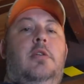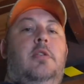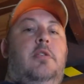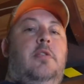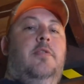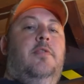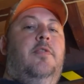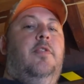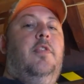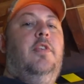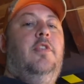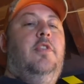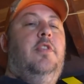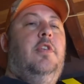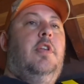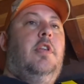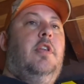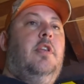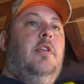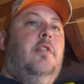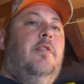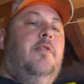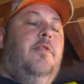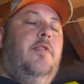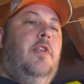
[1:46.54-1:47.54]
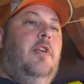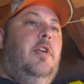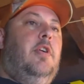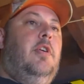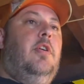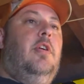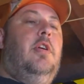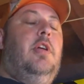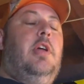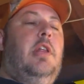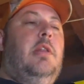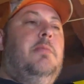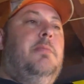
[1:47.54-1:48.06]
footage isn't very
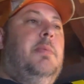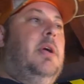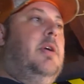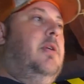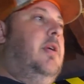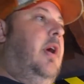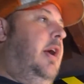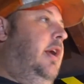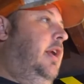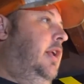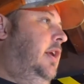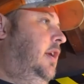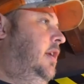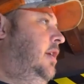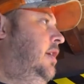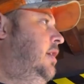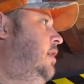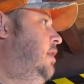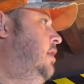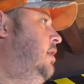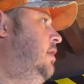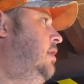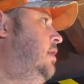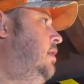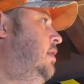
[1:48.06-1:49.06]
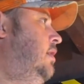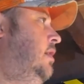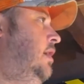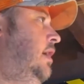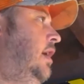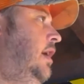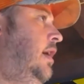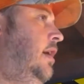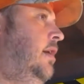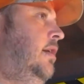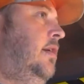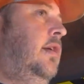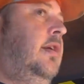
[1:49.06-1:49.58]
good, it gets a bit grainy.
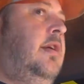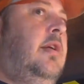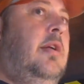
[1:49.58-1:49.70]
Uh,